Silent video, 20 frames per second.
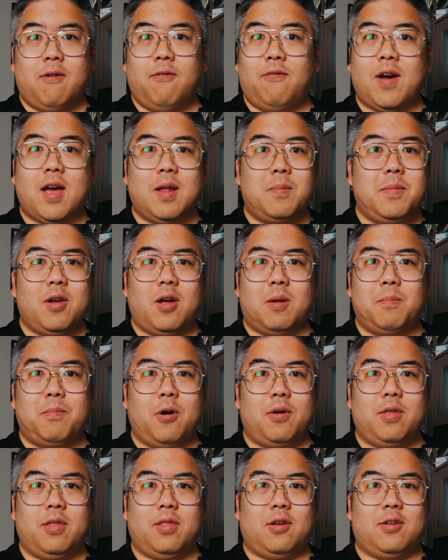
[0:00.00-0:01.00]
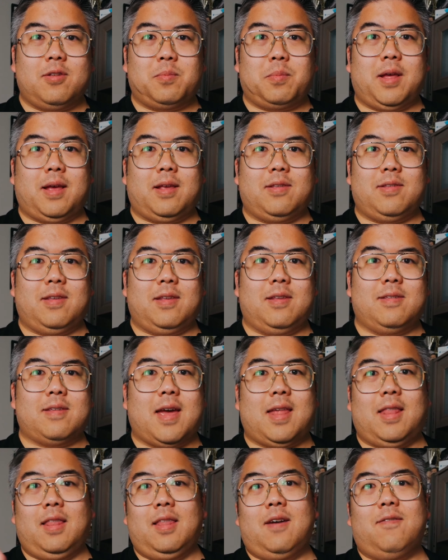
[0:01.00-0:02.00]
Find me on both of those places.
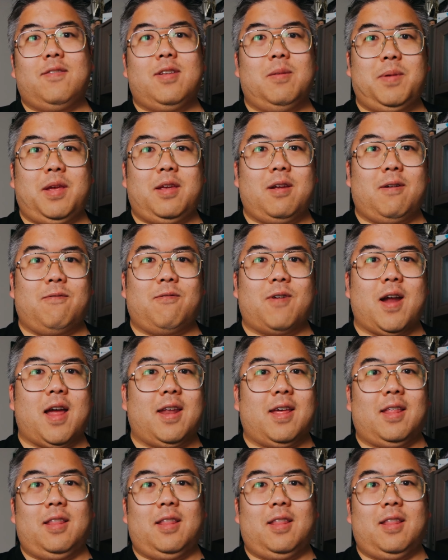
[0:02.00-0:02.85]
I'd love to be your friend.